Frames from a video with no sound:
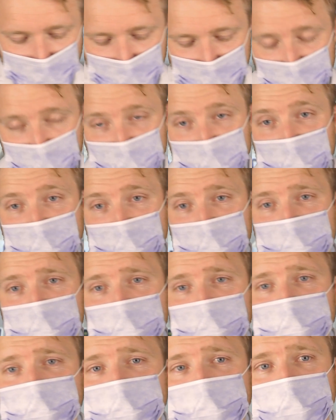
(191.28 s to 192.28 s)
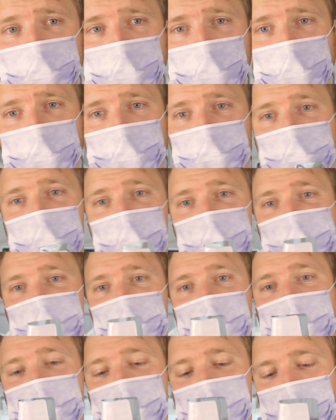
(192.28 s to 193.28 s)
we use a fresh
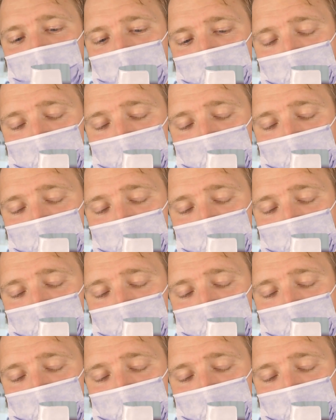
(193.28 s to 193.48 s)
set